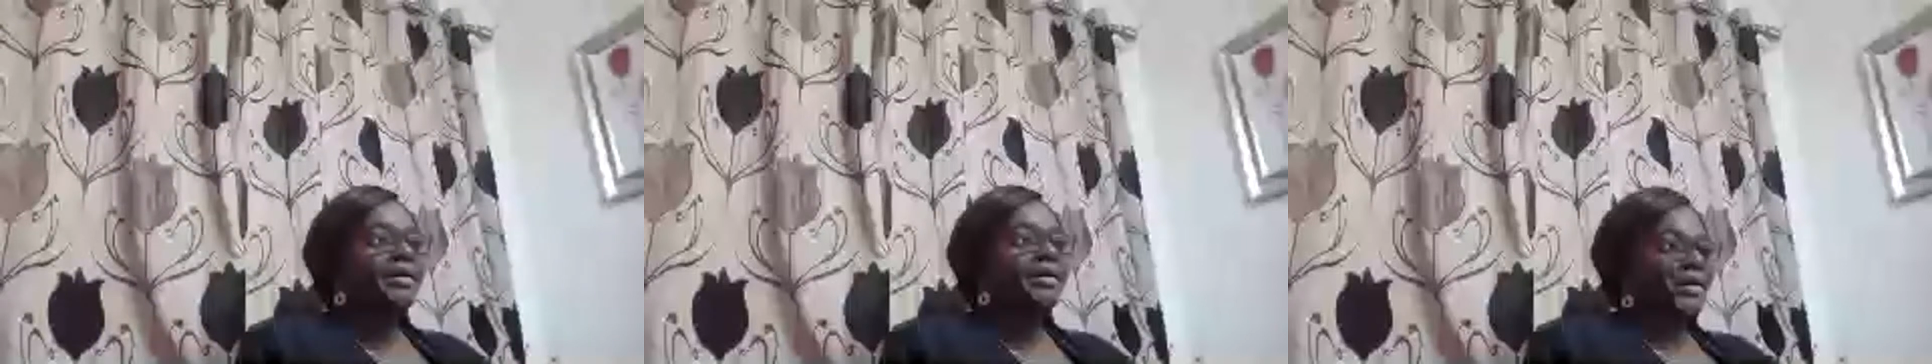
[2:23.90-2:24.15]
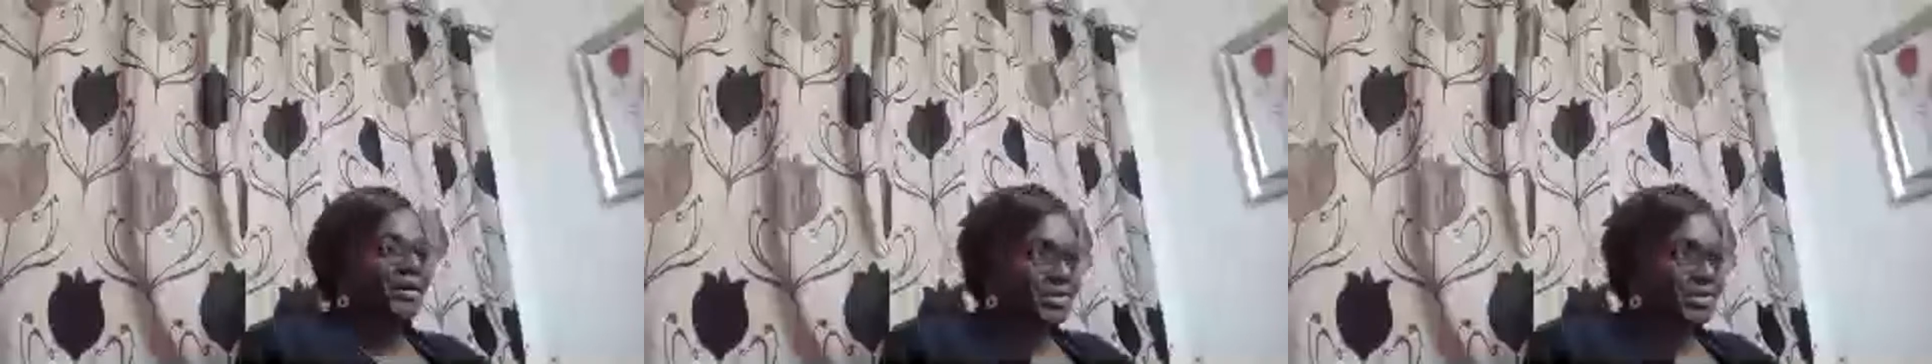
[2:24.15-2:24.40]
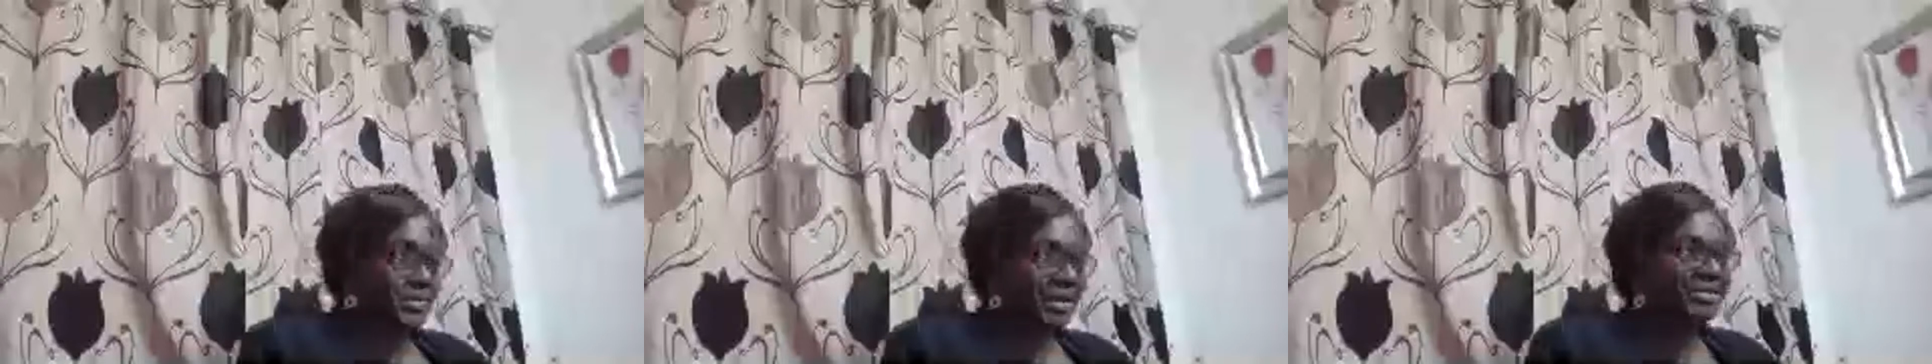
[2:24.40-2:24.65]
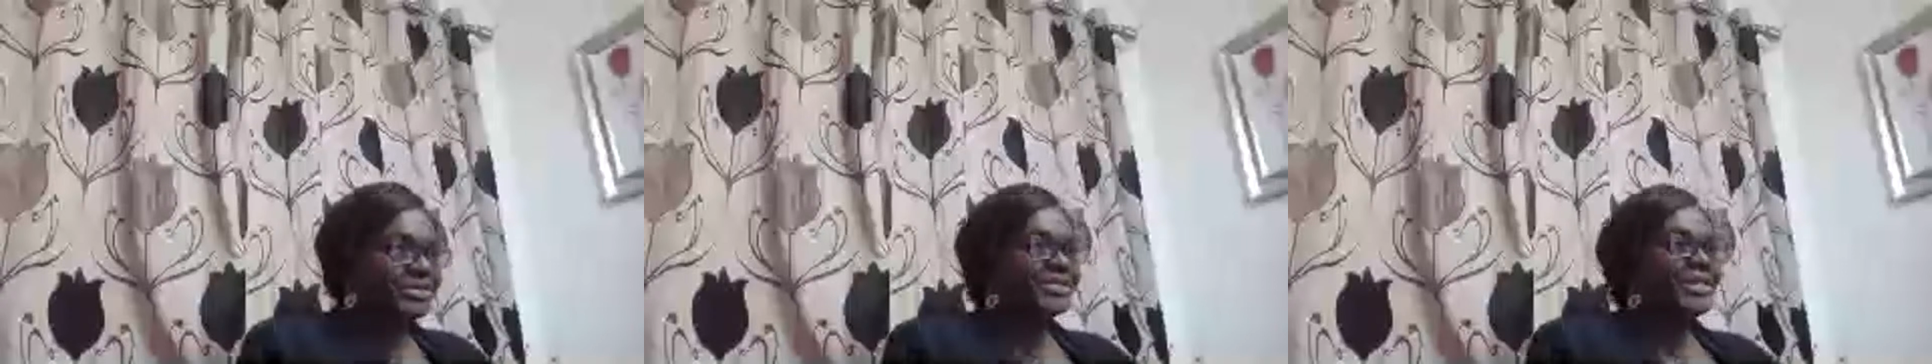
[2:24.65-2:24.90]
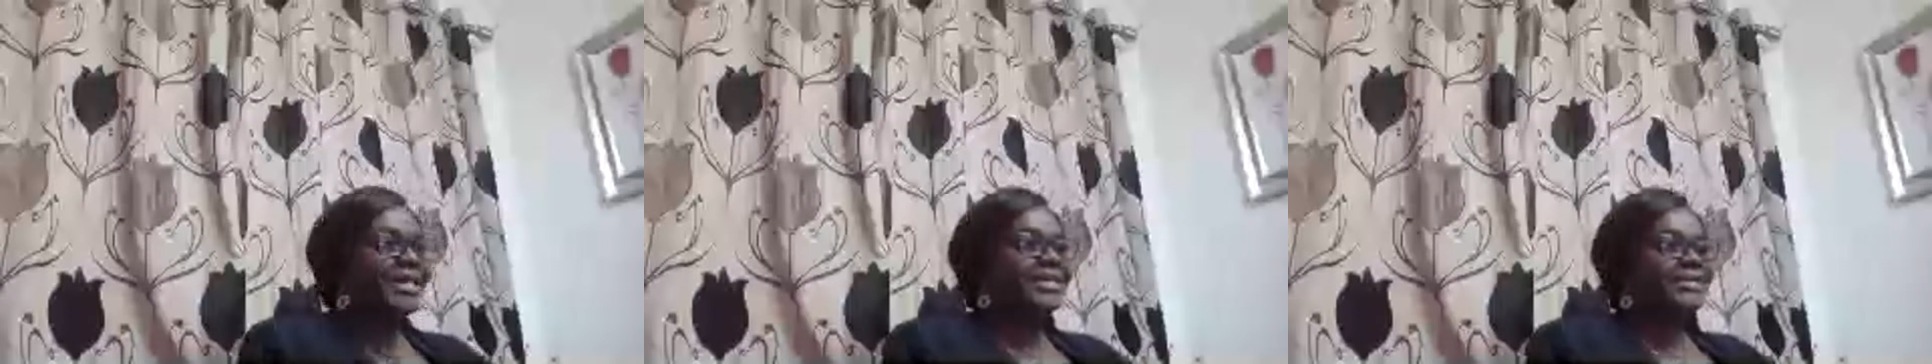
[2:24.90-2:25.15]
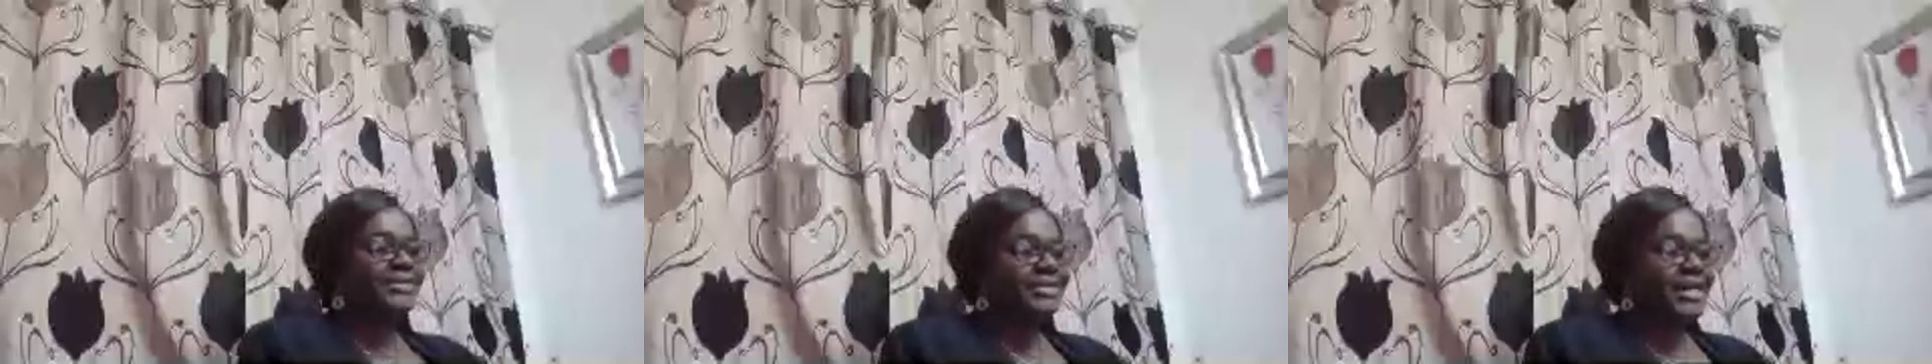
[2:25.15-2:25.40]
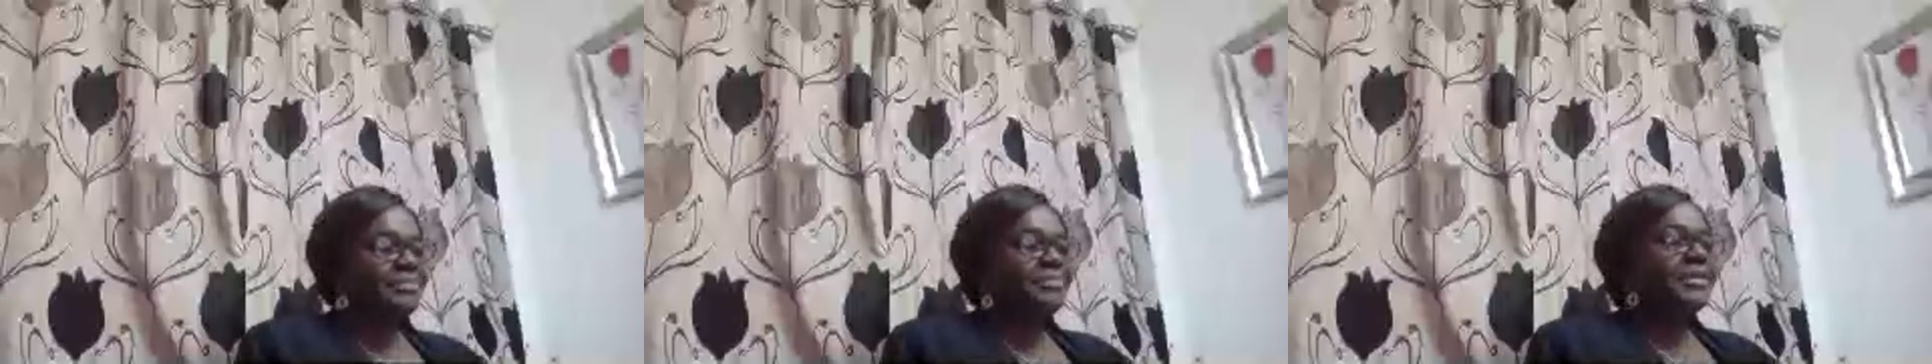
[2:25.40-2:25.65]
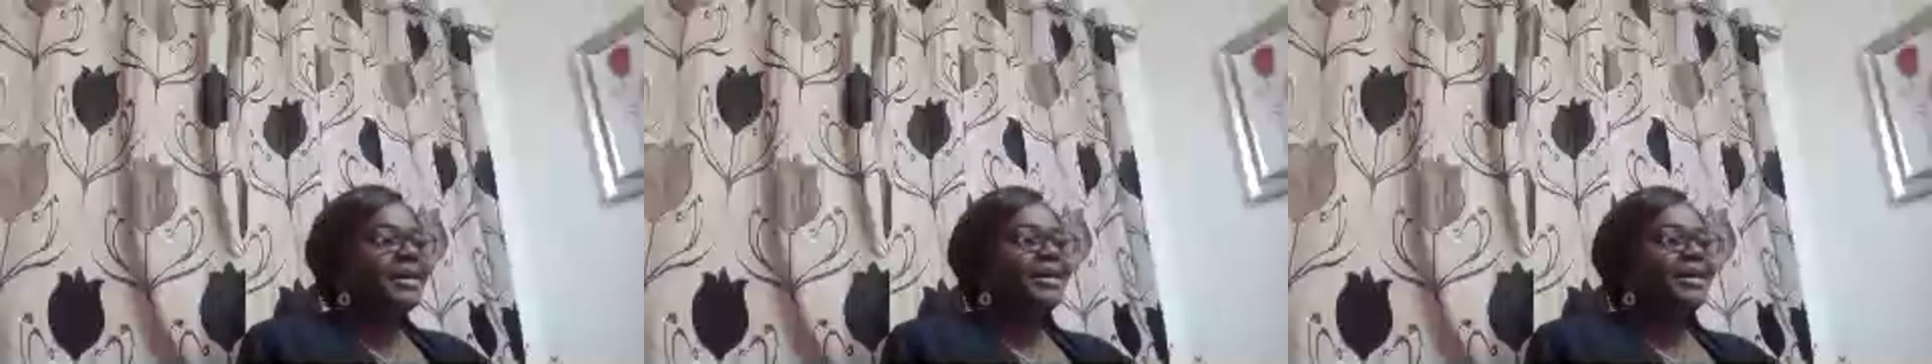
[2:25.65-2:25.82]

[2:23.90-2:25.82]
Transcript: thank you, Pastor Titus Abe.